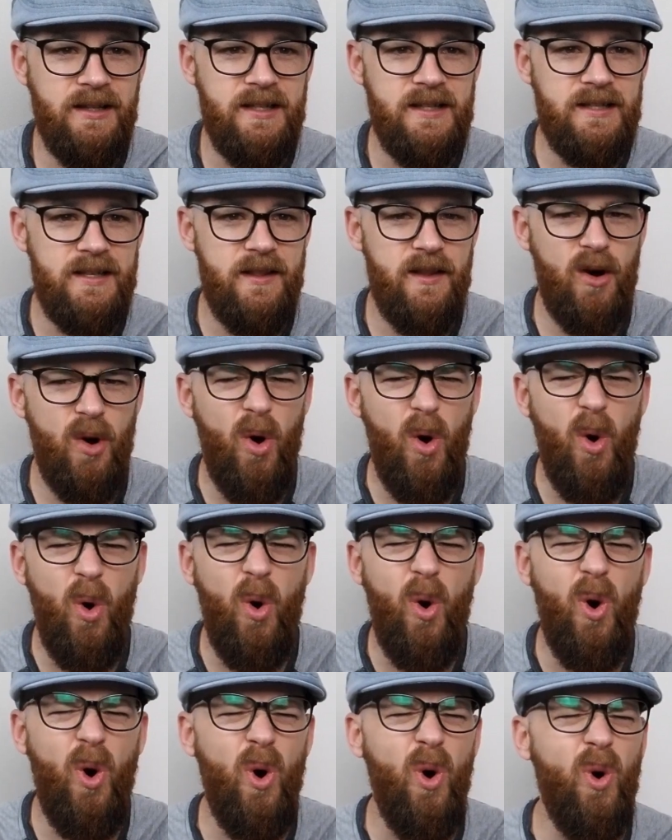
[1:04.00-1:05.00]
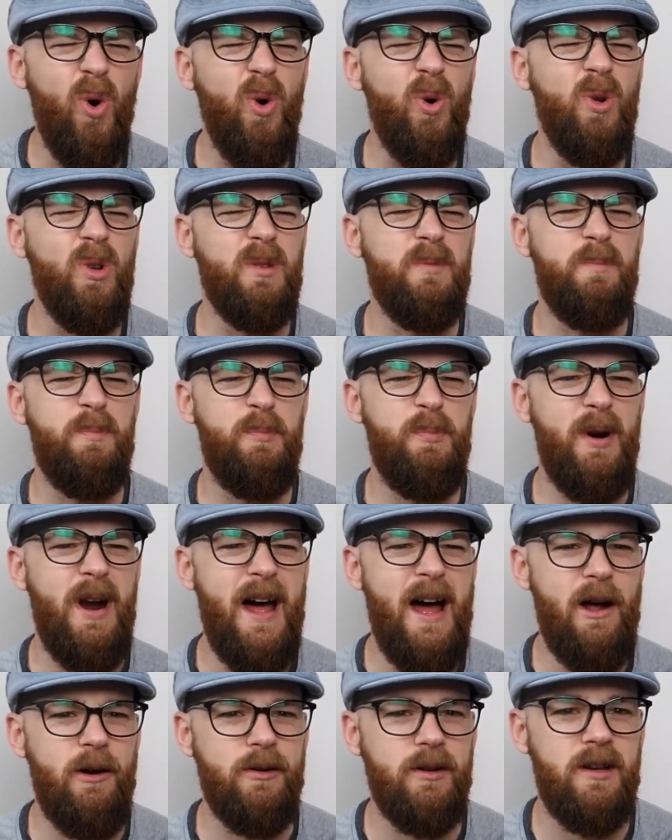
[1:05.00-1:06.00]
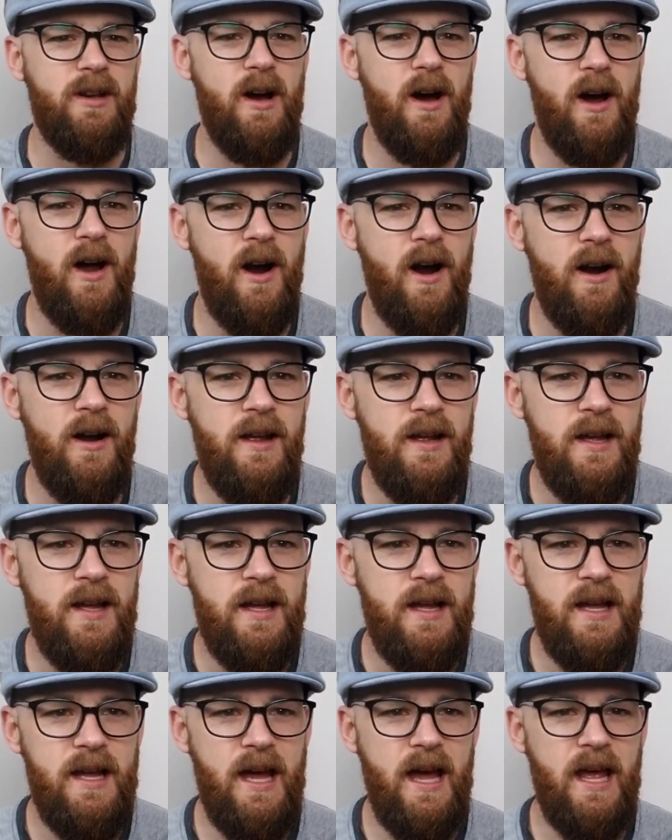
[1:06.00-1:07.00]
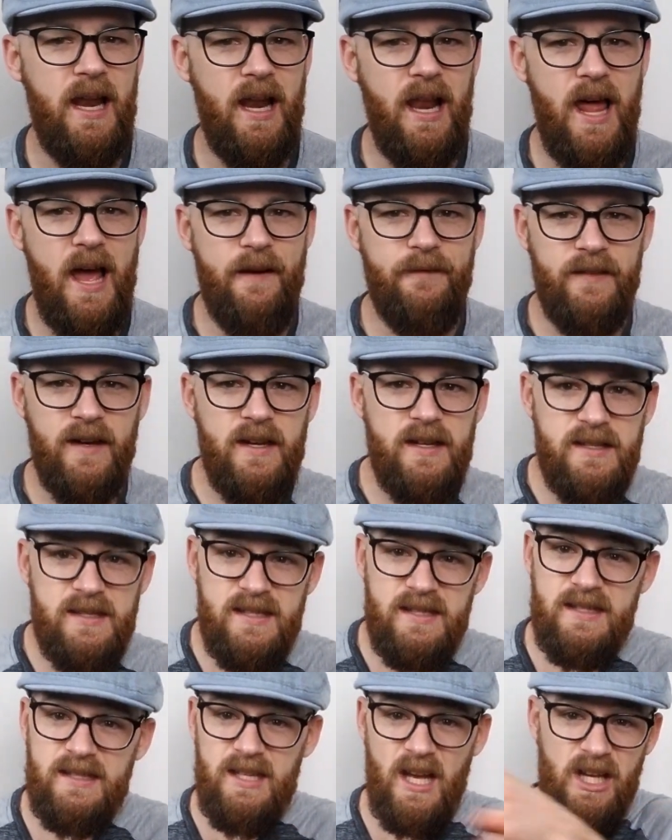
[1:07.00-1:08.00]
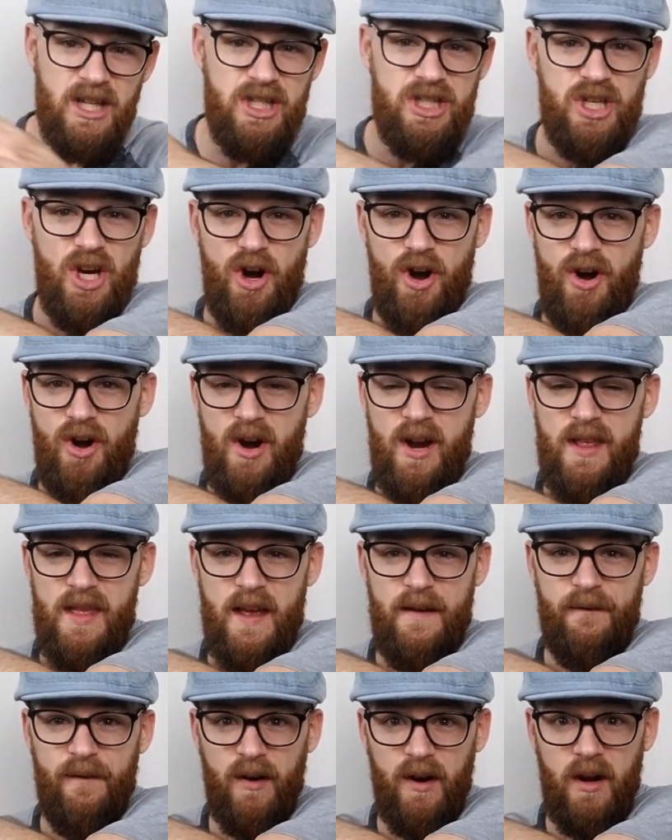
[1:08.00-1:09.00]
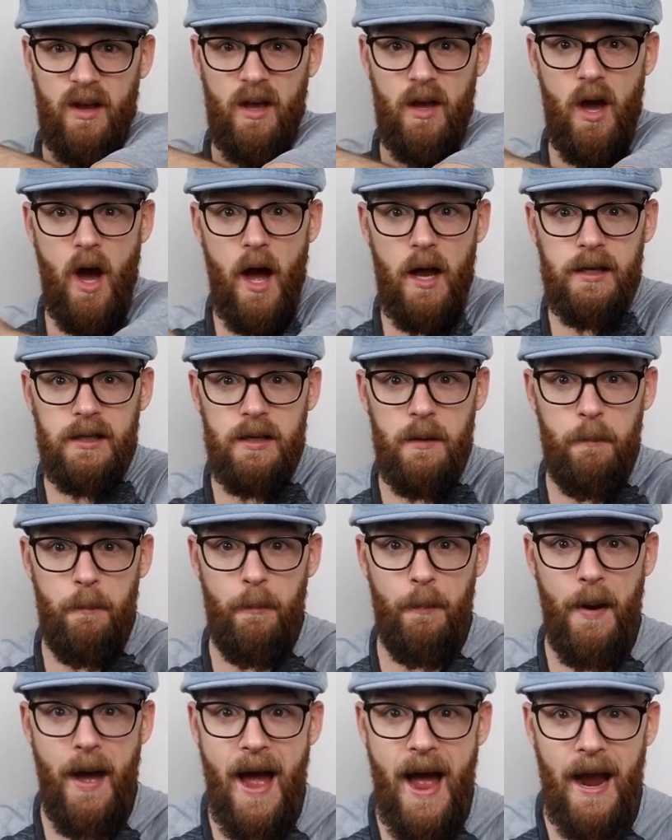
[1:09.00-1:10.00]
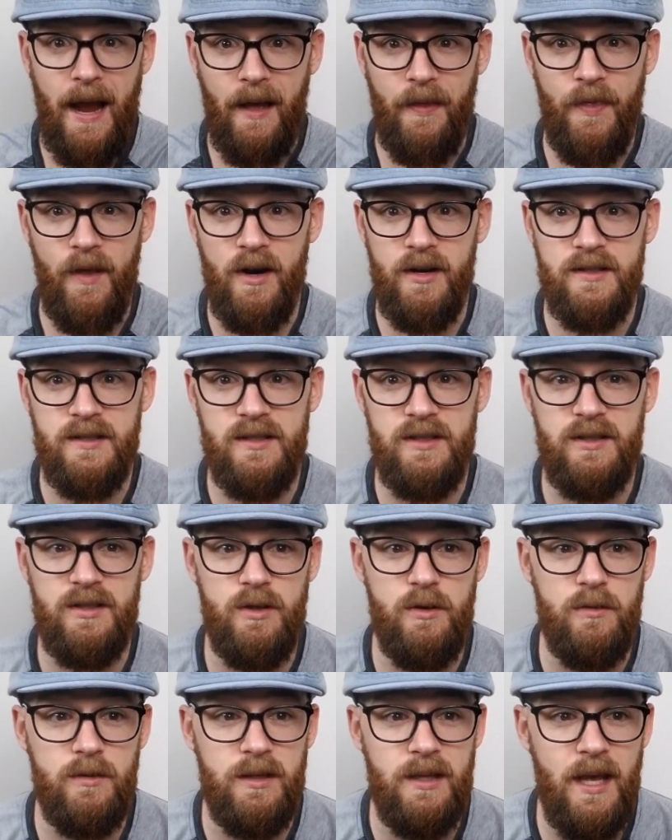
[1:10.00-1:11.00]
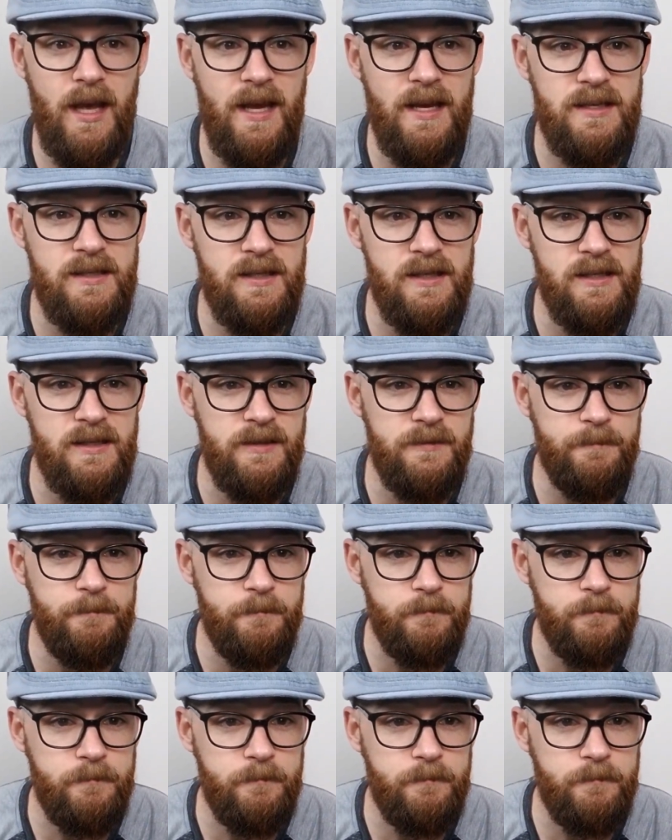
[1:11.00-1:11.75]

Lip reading: into their old brown car and left in such a hurry they forgot to pack their suitcases.